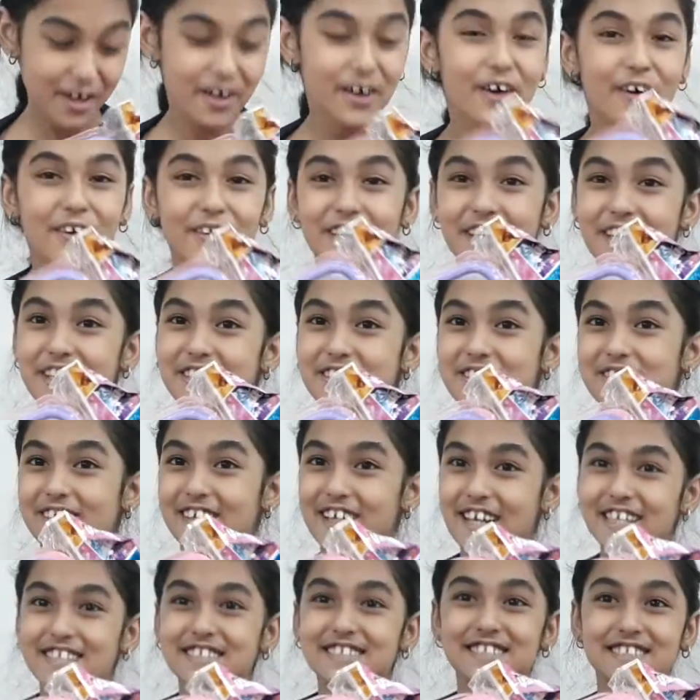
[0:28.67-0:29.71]
Okay, so
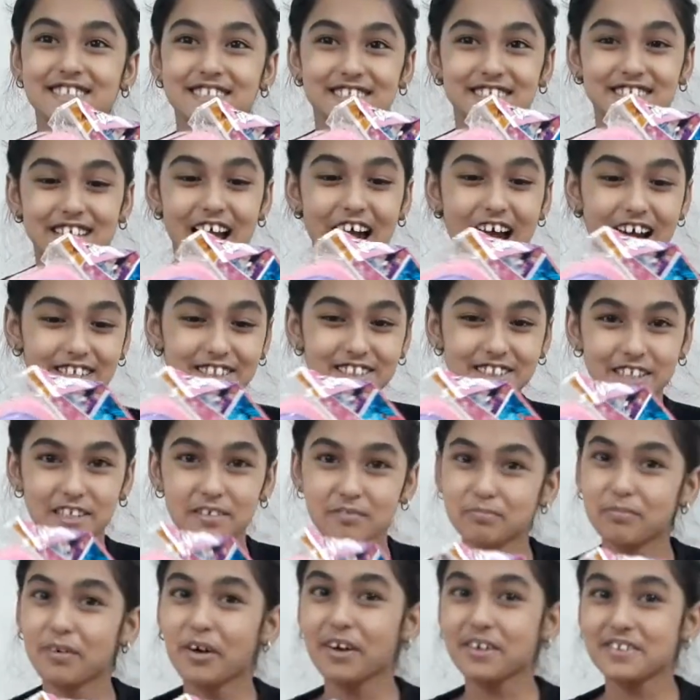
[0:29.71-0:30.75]
let's start
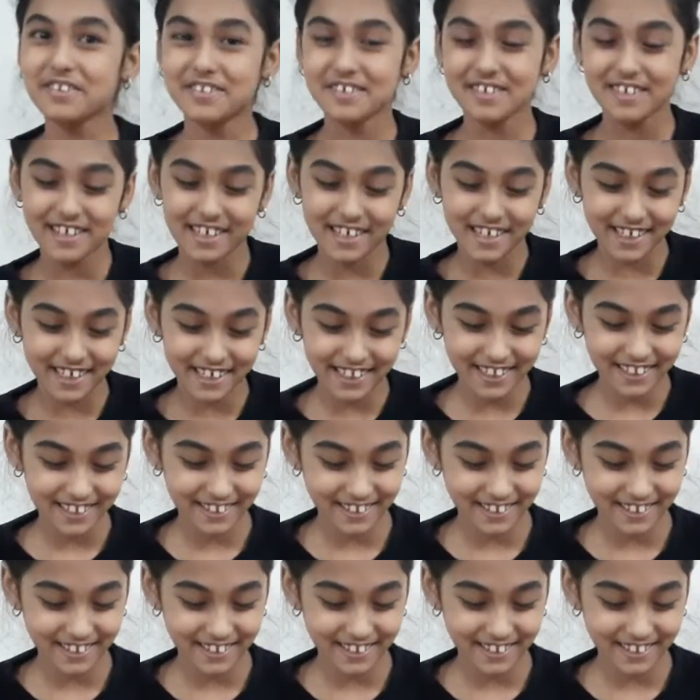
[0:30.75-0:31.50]
unboxing.